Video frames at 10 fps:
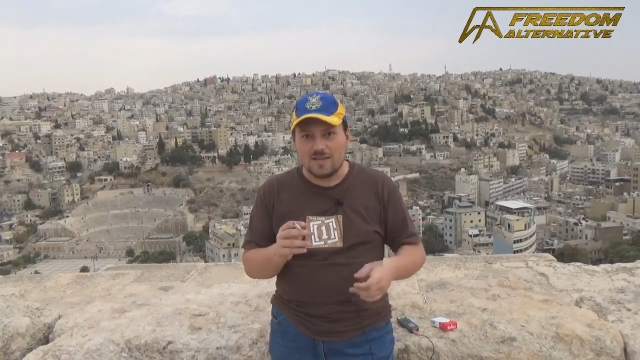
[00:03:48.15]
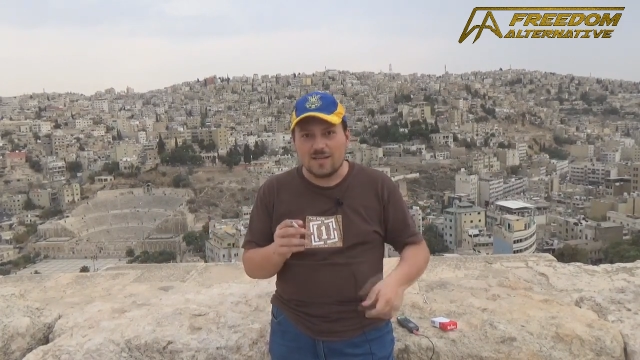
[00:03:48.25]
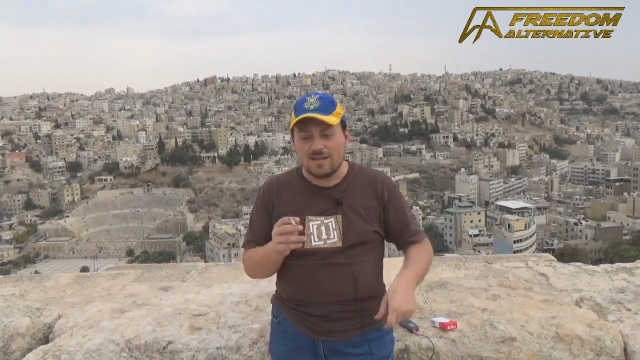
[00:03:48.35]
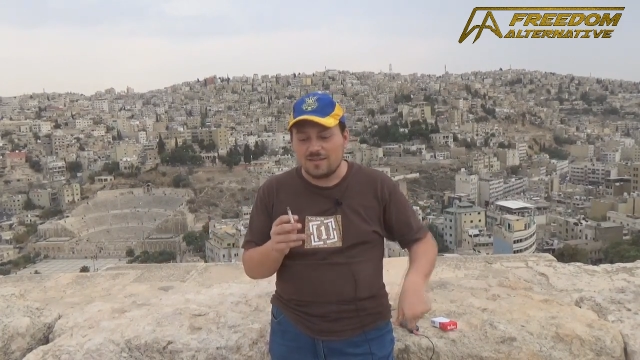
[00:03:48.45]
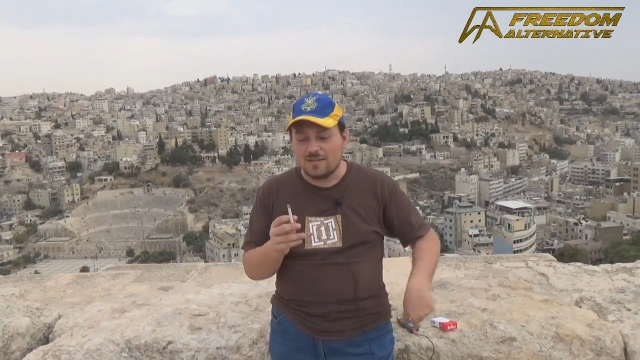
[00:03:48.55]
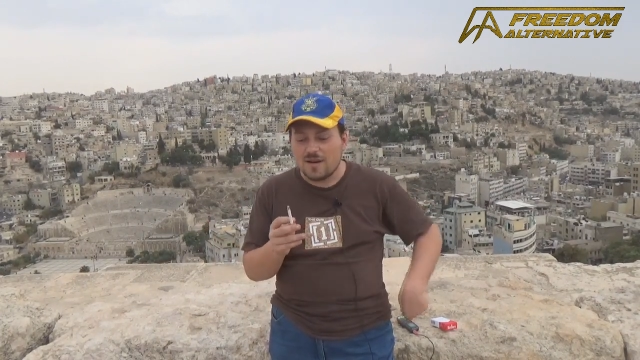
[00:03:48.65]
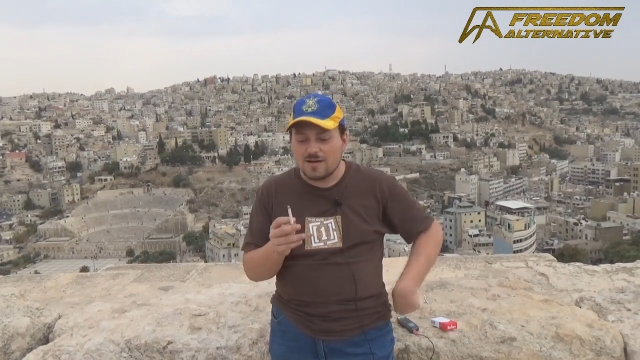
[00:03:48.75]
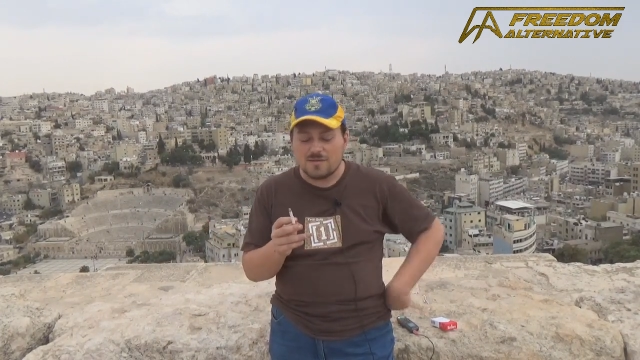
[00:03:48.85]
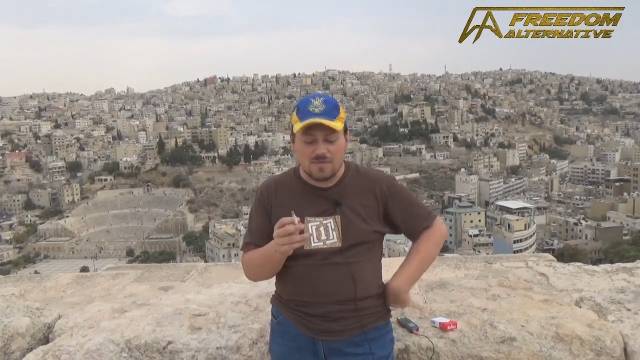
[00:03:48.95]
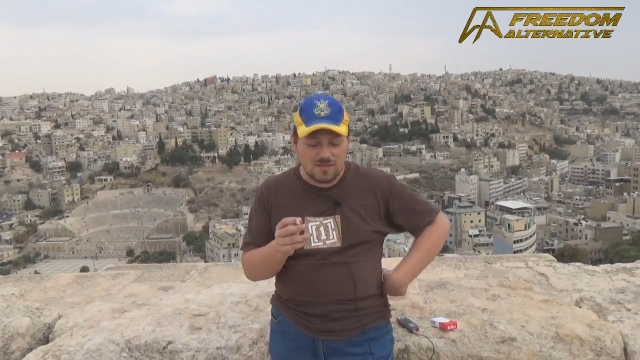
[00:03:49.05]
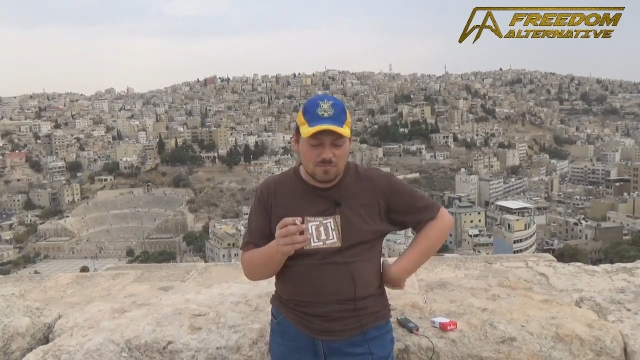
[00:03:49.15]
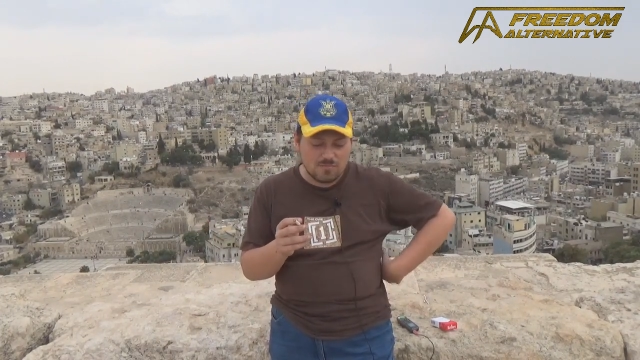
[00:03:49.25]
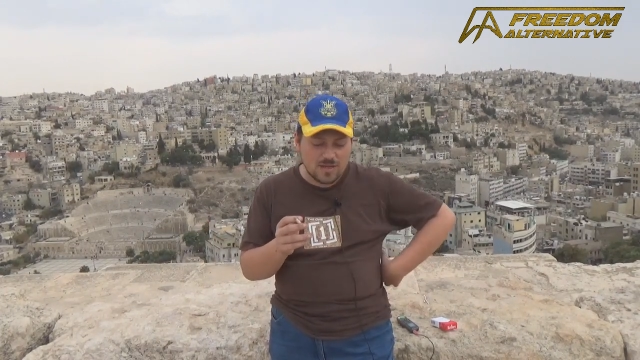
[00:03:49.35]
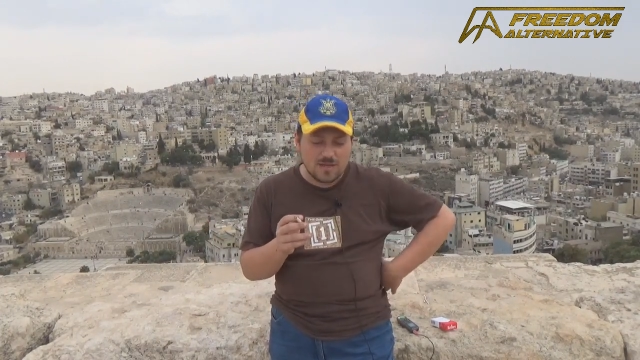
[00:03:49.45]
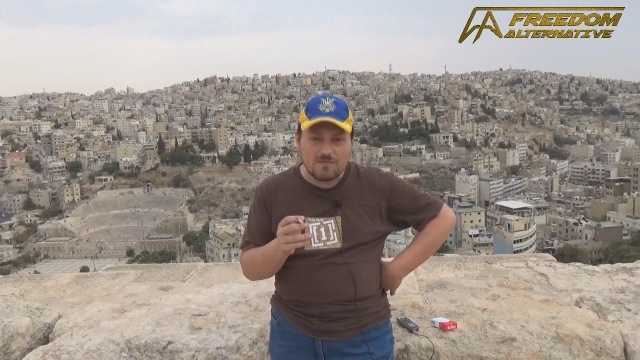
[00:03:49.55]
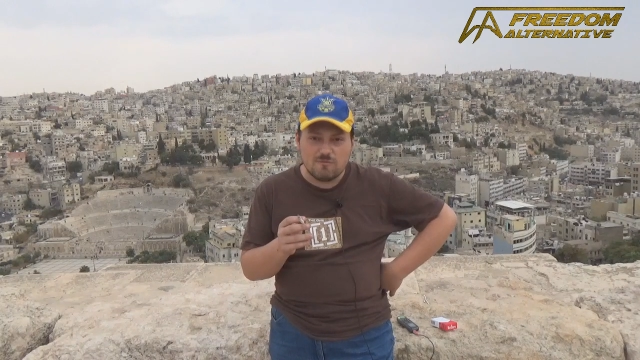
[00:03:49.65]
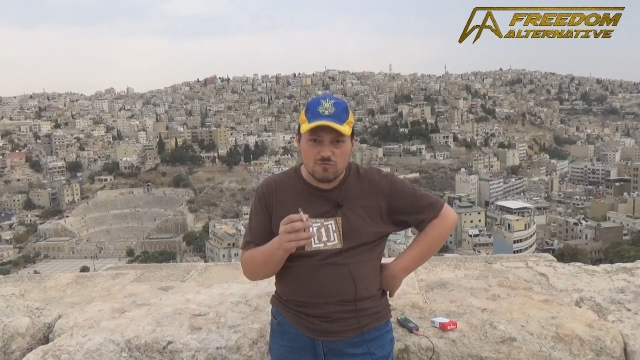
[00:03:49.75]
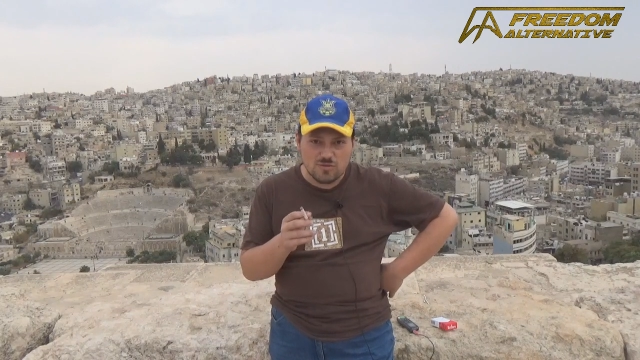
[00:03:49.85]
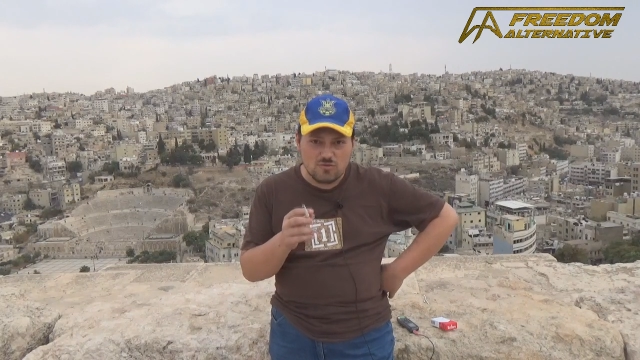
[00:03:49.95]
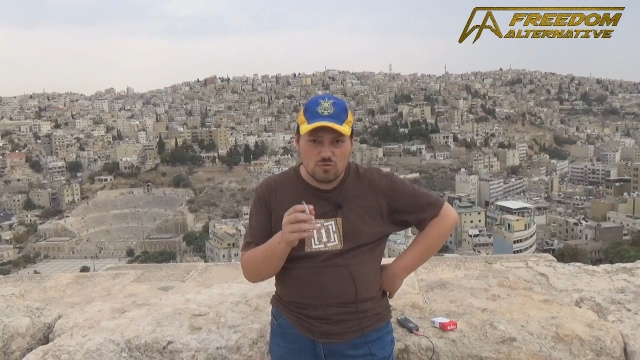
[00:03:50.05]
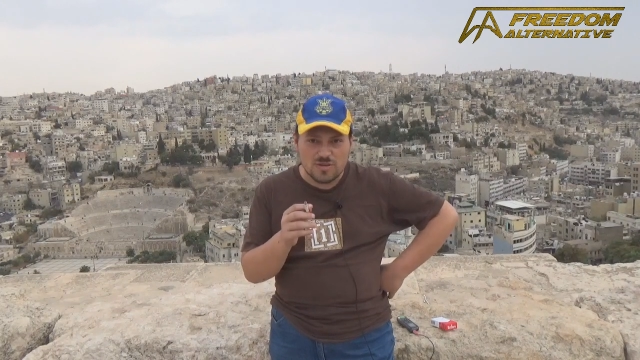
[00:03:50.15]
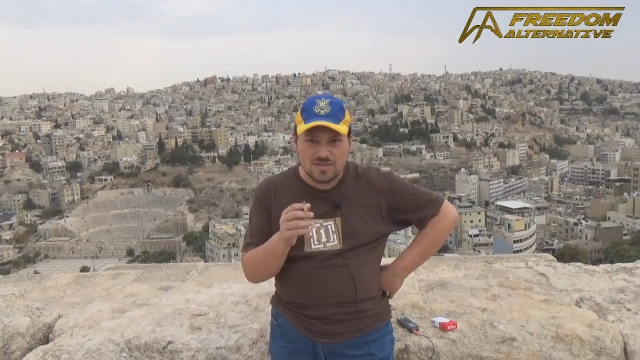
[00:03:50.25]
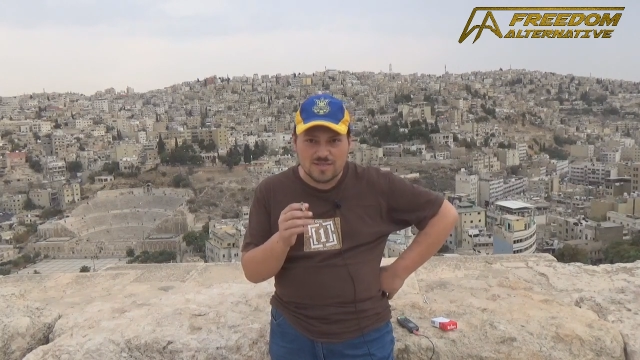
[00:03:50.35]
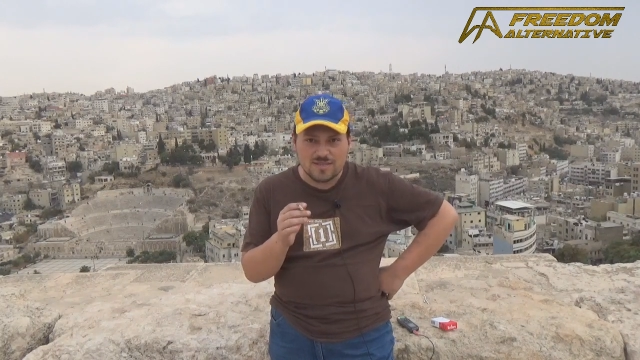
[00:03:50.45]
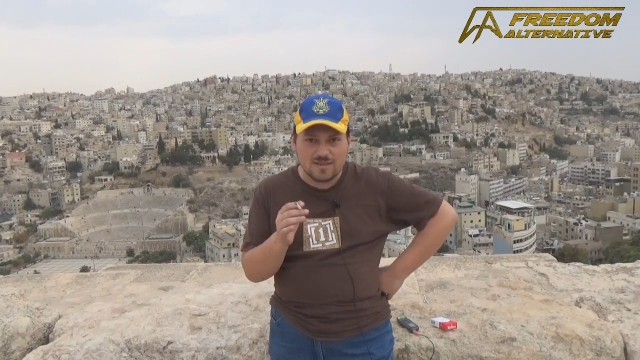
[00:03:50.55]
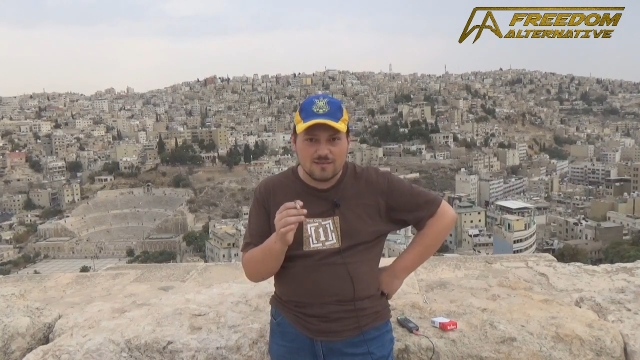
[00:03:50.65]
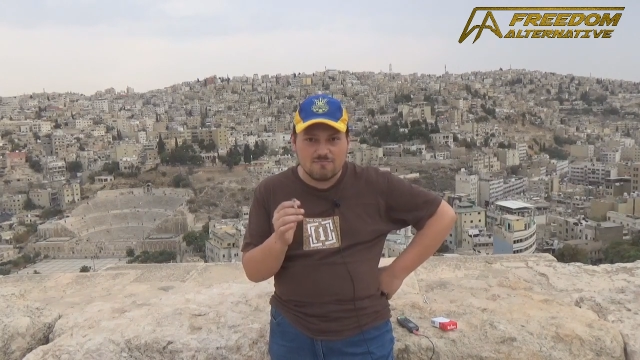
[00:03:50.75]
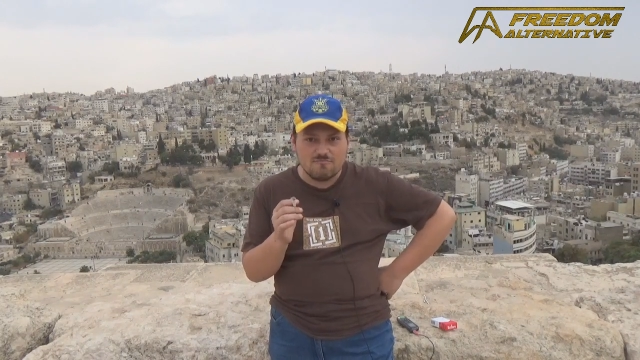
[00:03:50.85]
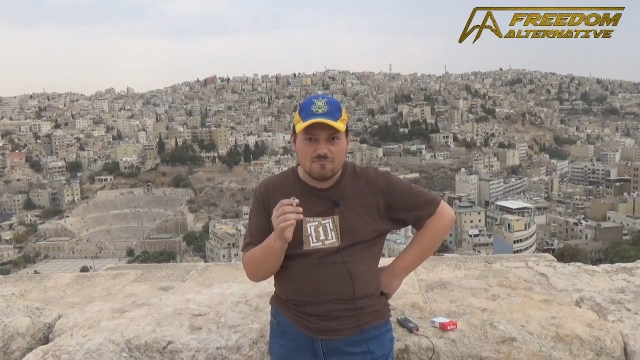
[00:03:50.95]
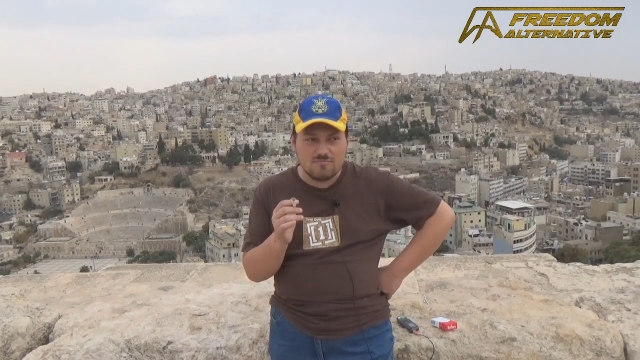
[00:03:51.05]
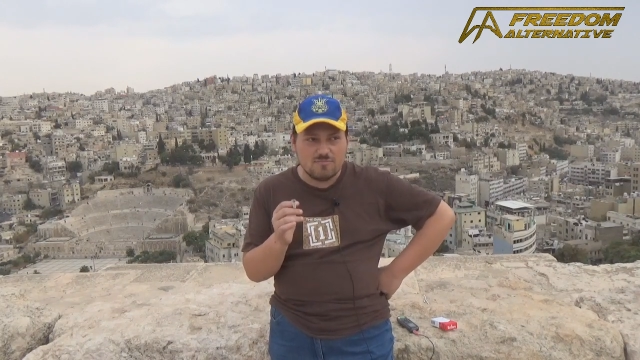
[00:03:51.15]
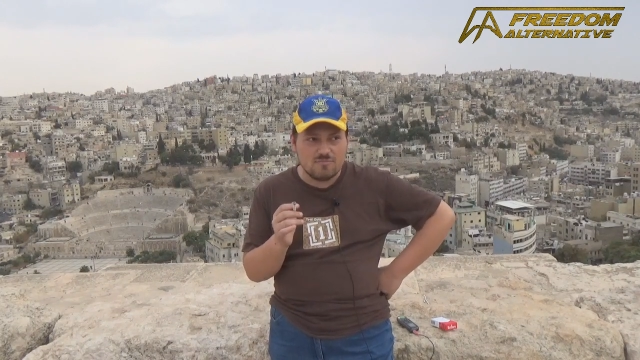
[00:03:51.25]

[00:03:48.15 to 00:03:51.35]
Uh, there aren't many uh, food joints um,